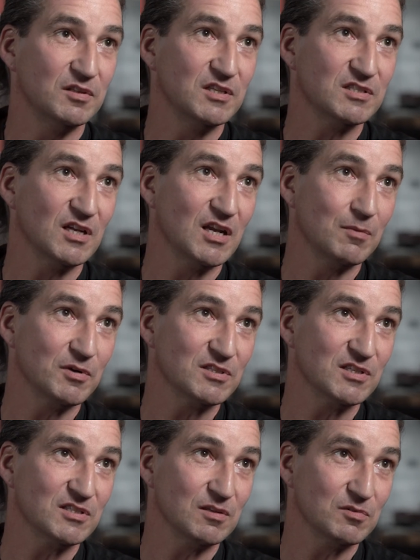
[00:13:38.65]
these dynamic
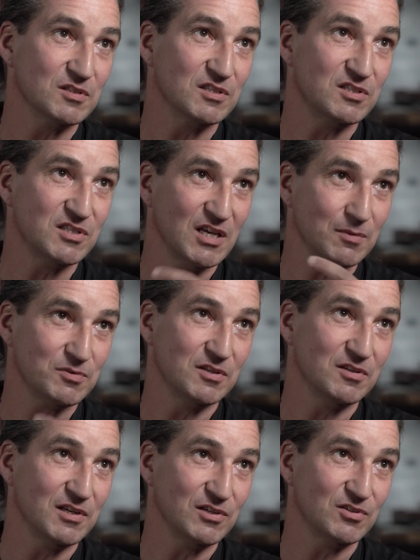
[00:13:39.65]
systems, these shapes
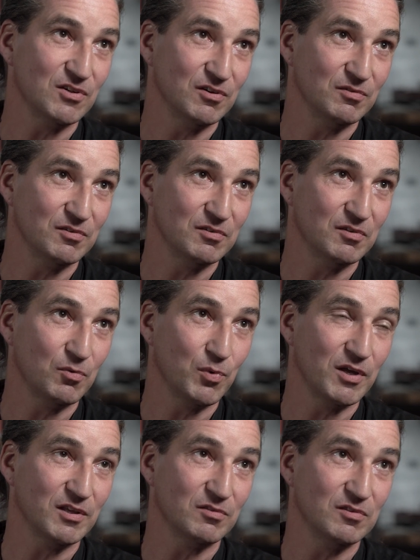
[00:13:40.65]
in nature, the
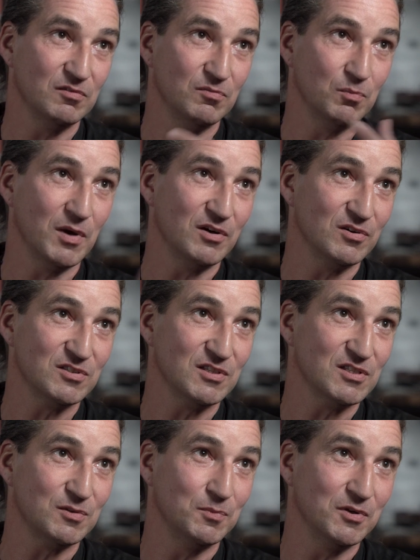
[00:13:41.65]
way that matter is
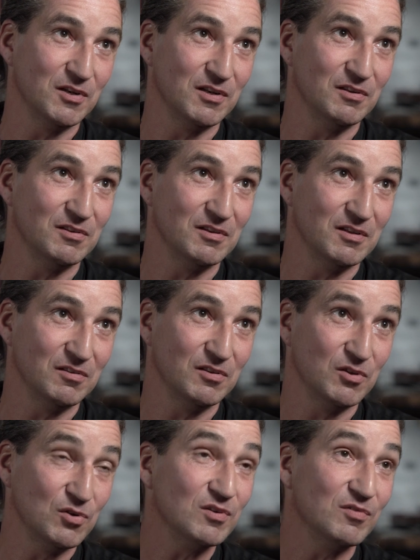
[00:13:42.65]
distributed in
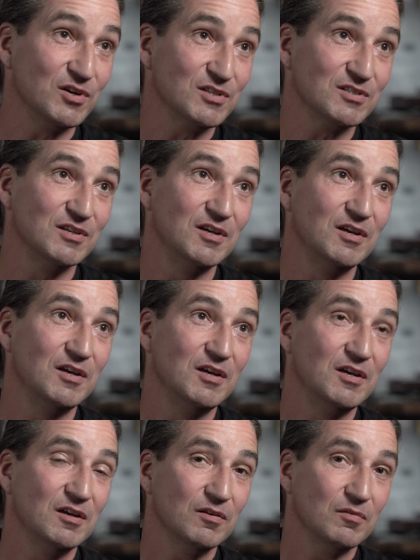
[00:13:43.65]
the universe,
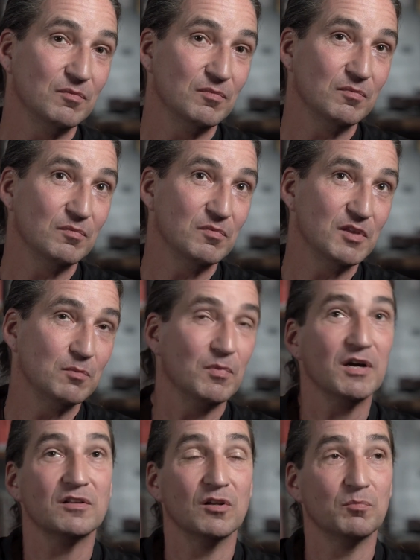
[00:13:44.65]
they
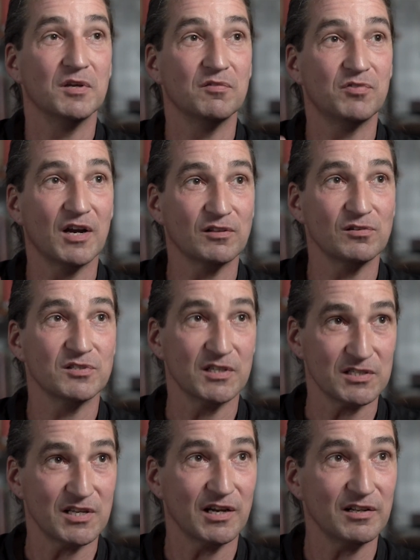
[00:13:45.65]
might not be fractals
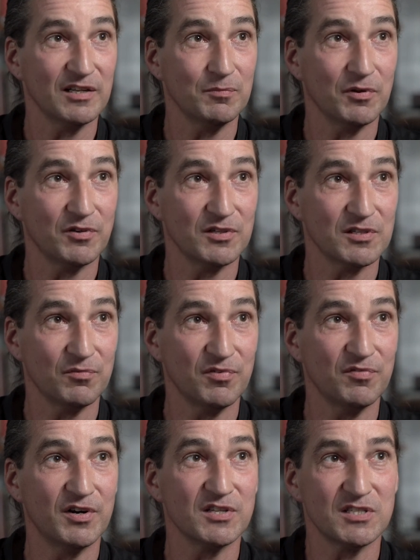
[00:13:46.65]
exactly, but there's
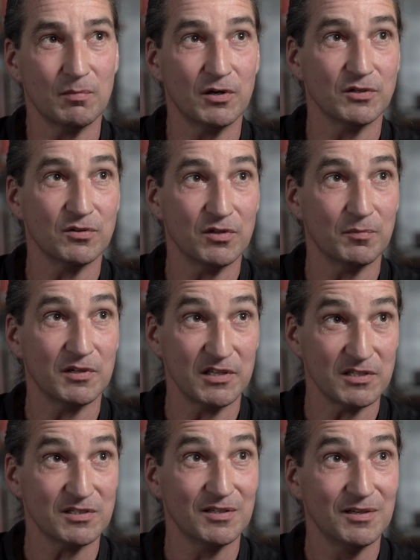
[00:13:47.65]
something very similar to them at
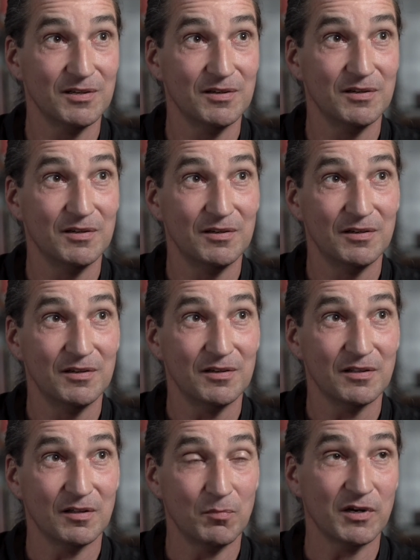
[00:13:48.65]
least.
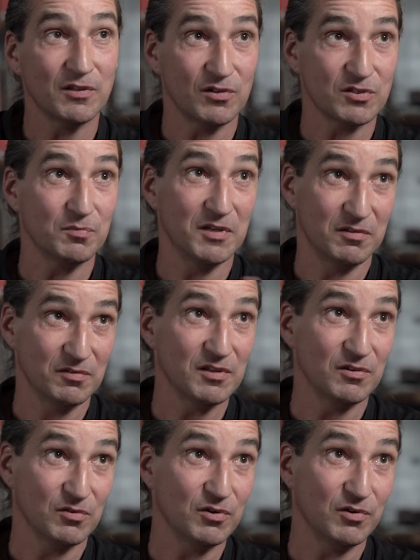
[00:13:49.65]
They might also be,
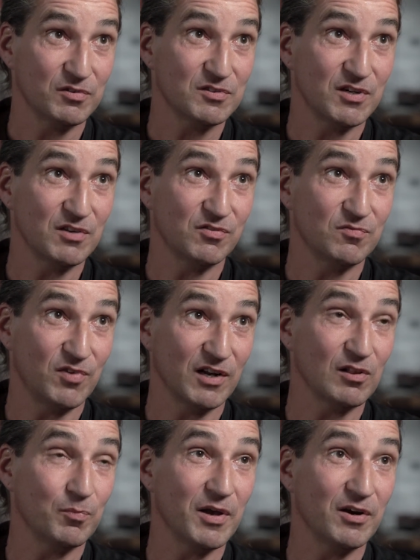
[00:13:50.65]
a straight
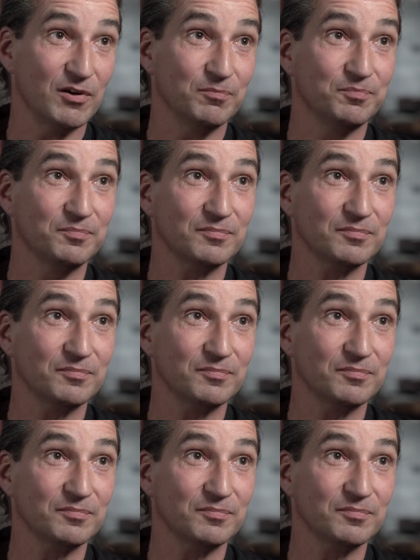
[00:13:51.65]
fractal pattern.